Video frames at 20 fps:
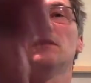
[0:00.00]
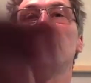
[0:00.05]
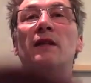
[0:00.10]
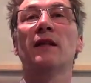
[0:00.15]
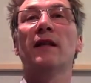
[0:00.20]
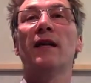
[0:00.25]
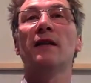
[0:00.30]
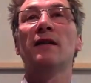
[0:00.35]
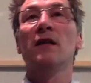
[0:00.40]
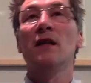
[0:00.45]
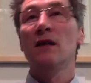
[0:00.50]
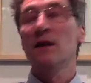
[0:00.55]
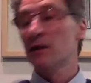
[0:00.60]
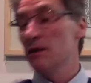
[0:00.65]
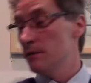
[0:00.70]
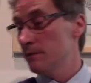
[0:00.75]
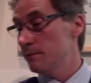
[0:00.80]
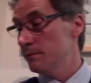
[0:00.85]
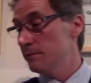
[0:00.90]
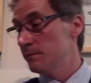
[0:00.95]
Rather
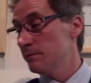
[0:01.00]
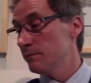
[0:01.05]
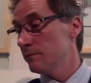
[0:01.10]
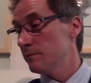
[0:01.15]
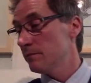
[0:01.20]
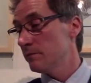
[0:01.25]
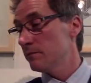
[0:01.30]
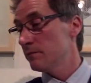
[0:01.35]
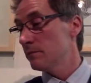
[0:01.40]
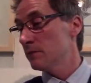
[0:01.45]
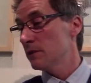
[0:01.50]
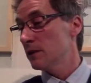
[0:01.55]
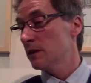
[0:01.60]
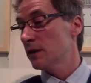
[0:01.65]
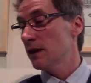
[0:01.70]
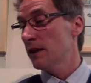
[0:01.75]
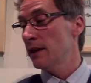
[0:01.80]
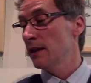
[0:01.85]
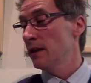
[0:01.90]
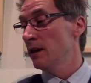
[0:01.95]
it rotates.
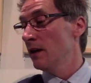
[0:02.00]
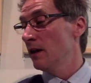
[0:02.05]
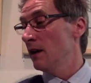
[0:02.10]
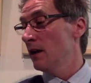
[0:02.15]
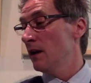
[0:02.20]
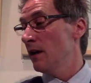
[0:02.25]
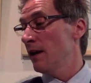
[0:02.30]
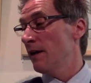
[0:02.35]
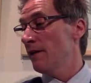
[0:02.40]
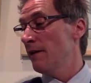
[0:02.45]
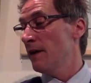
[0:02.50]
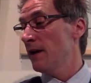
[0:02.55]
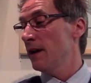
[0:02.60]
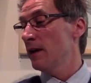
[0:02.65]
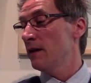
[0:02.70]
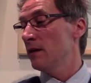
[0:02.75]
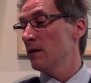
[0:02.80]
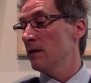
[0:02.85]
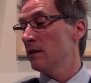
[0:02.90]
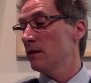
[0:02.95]
Okay. Yes. Yeah, and
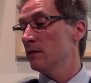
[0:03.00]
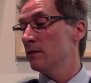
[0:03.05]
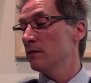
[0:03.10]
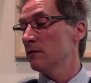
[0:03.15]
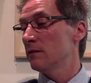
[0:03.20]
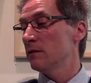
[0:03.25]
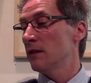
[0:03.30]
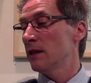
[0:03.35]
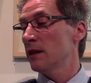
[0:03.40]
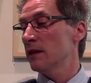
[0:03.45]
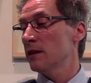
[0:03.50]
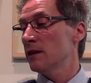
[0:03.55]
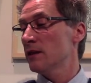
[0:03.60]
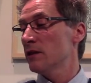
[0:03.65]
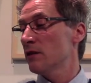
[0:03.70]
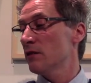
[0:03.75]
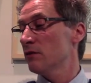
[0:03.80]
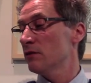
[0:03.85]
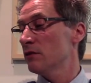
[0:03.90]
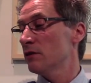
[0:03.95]
then I
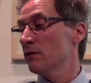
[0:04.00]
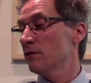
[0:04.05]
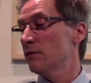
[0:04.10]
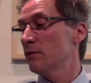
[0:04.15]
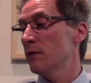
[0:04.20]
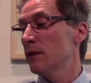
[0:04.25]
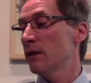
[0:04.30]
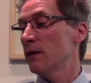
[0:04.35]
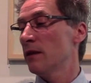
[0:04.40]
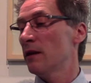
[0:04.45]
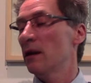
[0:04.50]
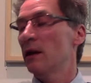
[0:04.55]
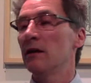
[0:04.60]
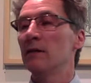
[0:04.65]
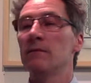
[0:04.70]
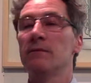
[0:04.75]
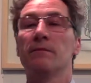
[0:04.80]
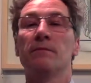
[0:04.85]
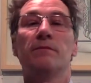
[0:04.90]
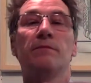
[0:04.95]
start off with
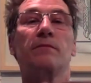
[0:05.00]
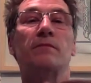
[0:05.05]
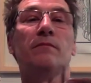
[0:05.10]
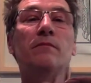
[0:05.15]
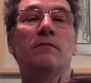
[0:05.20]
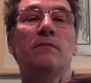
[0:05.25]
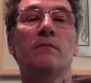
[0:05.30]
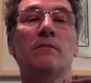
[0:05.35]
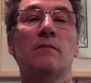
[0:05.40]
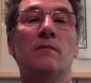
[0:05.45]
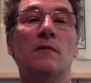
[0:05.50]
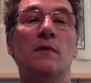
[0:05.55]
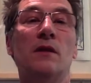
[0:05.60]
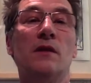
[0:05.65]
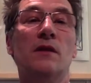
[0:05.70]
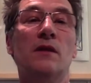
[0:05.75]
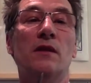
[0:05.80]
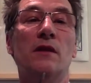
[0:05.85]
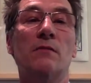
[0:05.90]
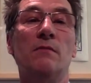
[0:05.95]

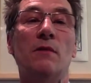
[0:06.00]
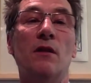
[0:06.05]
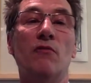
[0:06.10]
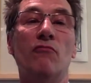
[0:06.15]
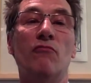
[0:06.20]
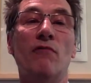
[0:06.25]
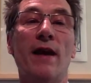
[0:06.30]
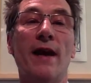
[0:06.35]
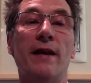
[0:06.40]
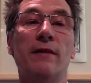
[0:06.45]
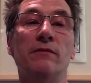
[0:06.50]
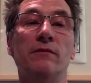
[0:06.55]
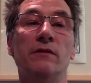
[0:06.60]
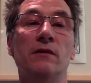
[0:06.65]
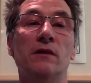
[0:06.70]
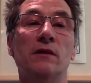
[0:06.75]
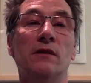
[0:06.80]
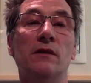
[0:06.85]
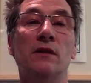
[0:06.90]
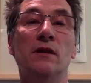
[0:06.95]
some
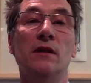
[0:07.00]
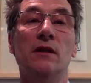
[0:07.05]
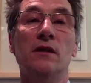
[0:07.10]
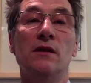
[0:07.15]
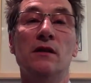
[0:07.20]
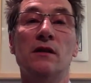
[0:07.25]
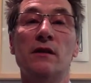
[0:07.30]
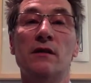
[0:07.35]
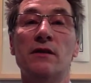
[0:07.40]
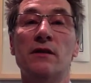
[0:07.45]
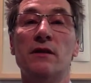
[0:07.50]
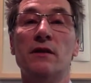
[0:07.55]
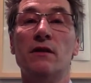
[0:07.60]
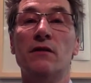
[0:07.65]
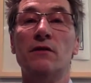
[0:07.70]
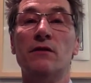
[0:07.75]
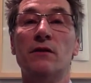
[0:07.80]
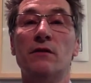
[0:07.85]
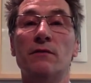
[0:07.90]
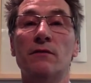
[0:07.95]
rounds. So it
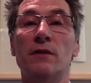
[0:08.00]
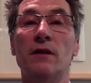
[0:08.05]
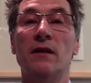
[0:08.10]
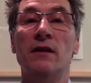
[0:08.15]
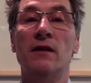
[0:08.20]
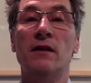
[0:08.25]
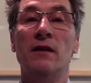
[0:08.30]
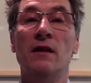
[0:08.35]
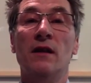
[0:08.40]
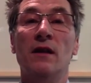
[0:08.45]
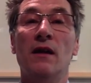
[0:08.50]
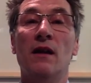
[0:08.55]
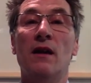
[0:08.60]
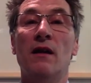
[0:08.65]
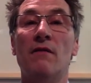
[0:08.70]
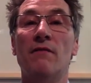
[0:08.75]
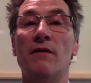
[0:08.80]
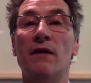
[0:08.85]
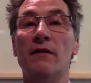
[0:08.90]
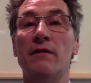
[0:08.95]
starts off with a
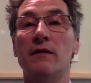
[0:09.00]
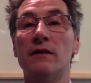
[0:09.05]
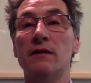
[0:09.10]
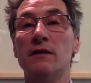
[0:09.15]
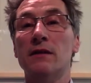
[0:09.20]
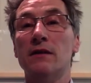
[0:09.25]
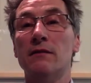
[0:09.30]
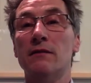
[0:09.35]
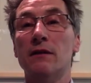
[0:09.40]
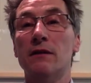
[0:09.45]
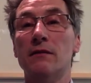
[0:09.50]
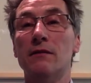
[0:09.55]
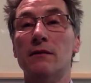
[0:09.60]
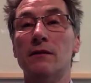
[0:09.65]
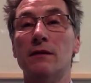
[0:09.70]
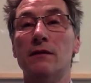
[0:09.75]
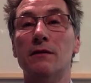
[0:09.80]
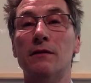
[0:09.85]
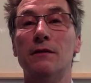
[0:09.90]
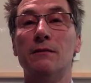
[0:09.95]
very, see if I
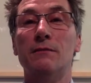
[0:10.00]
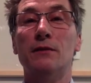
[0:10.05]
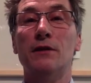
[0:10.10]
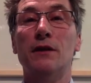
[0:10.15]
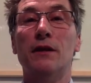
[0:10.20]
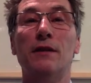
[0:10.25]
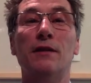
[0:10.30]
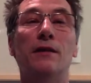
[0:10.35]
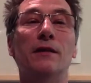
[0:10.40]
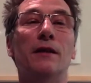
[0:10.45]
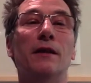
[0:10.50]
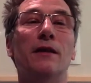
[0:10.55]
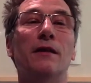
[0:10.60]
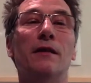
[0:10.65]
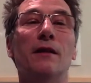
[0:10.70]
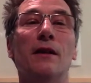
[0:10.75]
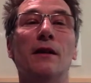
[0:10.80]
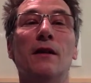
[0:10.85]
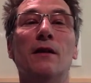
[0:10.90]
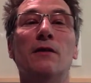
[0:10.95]
can't even show it on here.
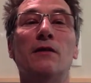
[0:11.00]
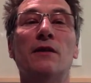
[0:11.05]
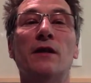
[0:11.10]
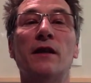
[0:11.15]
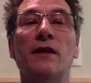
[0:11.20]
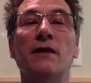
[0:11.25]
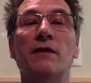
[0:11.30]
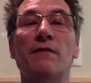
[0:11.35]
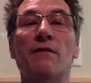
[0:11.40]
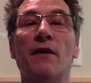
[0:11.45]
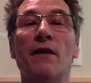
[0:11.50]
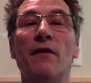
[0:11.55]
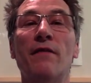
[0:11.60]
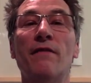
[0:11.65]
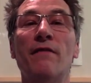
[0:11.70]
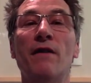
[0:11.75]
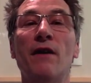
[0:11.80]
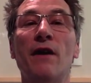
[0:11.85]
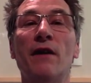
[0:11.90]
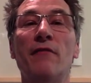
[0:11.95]
So it's a very
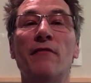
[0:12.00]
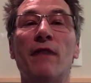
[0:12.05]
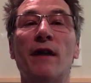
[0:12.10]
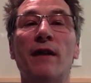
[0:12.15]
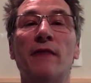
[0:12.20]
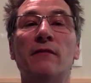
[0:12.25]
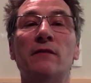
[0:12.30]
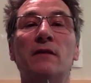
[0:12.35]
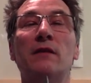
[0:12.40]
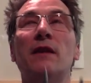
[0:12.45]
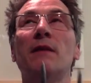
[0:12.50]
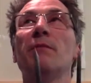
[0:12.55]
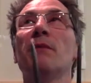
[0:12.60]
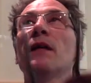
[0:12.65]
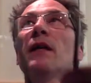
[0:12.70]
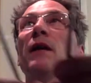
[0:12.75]
fine round. Then we